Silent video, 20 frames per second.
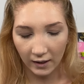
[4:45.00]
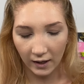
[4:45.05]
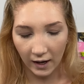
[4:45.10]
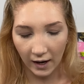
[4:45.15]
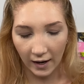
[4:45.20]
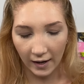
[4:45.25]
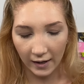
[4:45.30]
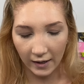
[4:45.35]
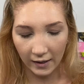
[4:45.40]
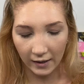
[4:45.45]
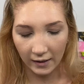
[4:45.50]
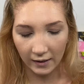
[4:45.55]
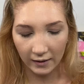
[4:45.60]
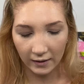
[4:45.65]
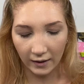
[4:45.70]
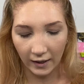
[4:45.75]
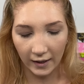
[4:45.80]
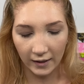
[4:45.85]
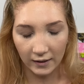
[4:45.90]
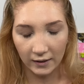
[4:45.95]
I
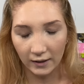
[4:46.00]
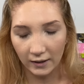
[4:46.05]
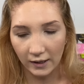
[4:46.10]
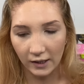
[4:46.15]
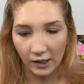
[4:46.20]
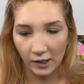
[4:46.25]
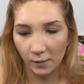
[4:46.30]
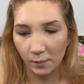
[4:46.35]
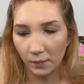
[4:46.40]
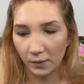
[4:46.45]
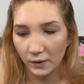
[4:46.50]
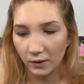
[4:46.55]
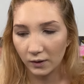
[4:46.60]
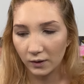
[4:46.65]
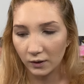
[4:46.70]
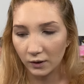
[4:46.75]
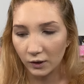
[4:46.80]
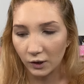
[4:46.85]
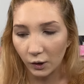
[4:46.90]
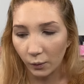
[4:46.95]
like to keep
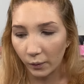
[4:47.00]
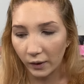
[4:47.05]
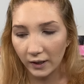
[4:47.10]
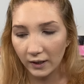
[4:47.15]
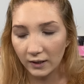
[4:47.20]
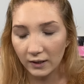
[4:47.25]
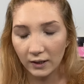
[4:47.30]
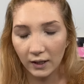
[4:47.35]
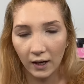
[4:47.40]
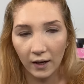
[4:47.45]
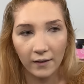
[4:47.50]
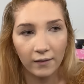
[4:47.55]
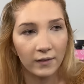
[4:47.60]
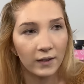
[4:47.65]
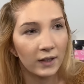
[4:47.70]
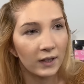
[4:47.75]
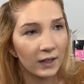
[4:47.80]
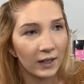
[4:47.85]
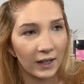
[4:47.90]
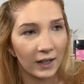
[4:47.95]
doing stuff.
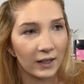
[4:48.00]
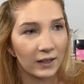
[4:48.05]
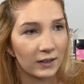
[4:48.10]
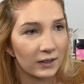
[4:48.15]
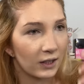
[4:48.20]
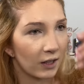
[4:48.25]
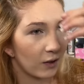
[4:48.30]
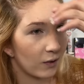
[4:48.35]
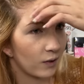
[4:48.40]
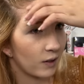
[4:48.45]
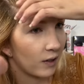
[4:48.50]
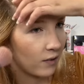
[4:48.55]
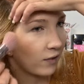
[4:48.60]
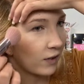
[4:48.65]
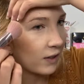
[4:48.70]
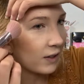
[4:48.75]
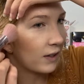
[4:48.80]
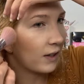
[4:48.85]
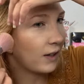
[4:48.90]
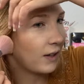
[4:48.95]
And so
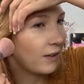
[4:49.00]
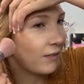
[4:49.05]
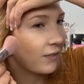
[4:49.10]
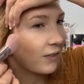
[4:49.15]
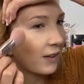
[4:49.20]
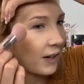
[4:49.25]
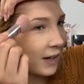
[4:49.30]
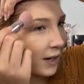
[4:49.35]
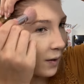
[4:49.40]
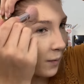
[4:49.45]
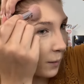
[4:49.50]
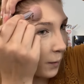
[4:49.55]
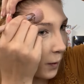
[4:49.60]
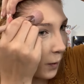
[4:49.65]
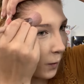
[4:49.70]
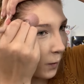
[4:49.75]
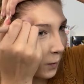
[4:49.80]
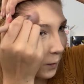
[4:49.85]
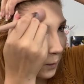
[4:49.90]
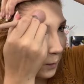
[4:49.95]
even if like I'm
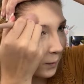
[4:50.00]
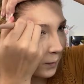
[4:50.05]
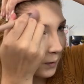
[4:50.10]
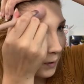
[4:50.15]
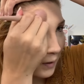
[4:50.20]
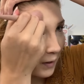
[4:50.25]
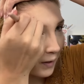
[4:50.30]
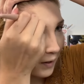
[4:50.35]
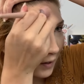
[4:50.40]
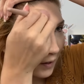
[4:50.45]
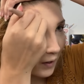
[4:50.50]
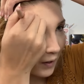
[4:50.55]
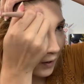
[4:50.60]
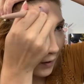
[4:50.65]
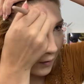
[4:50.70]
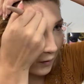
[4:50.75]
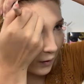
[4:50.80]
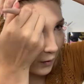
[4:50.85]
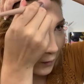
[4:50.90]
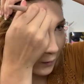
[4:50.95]
home
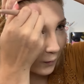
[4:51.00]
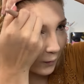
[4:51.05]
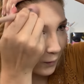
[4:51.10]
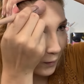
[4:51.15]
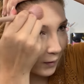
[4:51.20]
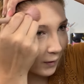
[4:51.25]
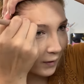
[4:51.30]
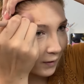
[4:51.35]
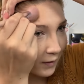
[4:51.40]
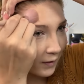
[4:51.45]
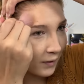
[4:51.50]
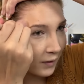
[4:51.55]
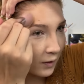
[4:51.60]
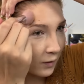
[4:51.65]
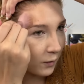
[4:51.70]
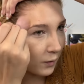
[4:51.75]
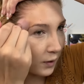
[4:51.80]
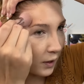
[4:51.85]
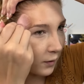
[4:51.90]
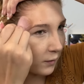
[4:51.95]
alone,
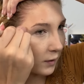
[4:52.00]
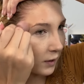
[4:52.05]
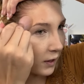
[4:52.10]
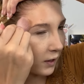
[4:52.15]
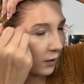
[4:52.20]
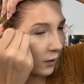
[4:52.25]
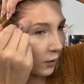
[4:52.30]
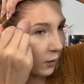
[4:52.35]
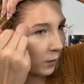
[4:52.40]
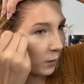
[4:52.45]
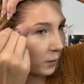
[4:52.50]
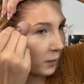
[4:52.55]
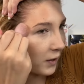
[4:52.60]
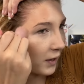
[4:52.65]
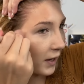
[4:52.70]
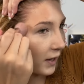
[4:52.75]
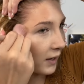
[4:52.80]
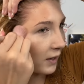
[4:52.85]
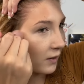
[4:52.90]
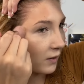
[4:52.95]
well, not really alone, but
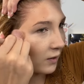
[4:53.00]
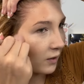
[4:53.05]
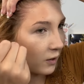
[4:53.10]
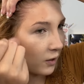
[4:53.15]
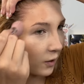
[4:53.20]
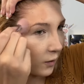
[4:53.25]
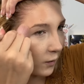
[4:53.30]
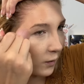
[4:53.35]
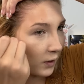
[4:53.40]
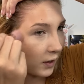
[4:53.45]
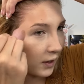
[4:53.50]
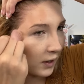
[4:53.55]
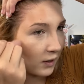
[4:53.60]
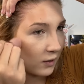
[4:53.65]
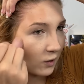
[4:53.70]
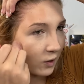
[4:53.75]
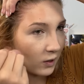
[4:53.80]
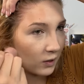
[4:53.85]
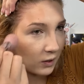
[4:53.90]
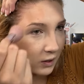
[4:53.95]
like, you know, like
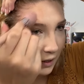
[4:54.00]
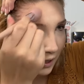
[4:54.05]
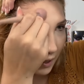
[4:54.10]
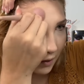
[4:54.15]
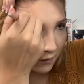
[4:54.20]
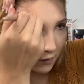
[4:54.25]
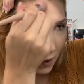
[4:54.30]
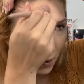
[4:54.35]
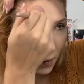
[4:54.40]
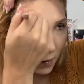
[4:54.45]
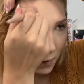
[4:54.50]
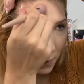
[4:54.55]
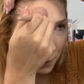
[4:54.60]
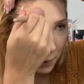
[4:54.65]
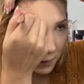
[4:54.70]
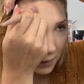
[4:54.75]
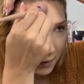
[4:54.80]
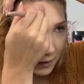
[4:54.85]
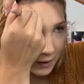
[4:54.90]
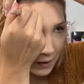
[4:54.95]
just kind of home,
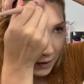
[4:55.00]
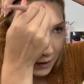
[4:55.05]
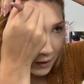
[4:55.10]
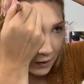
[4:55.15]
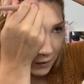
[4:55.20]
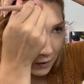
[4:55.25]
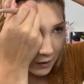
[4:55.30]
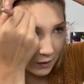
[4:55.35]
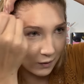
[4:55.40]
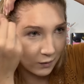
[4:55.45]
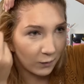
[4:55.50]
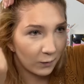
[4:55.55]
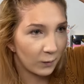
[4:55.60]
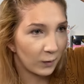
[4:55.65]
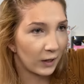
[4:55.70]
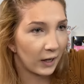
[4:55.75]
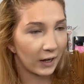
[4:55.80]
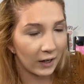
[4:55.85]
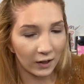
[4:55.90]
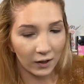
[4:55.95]
and we
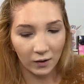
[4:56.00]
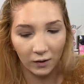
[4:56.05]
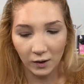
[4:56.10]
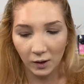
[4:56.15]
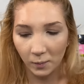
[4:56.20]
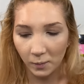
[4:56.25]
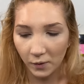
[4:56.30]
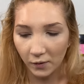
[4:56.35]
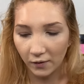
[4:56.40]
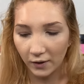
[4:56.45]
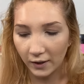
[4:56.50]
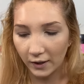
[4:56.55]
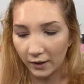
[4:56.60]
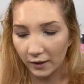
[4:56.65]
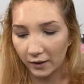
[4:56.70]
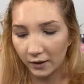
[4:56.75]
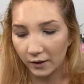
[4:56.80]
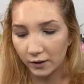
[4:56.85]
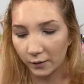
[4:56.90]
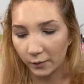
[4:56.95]
can't go to the movie
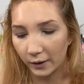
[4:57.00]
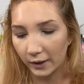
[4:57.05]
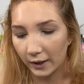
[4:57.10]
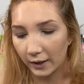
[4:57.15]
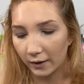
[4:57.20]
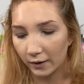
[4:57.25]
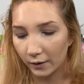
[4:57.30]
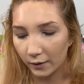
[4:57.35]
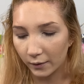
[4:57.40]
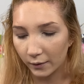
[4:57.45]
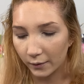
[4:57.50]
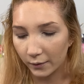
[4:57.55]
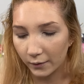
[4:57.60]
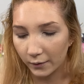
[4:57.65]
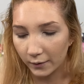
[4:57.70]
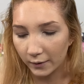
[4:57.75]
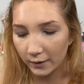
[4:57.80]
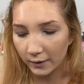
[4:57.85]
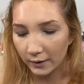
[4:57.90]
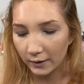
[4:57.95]
theaters, we can't go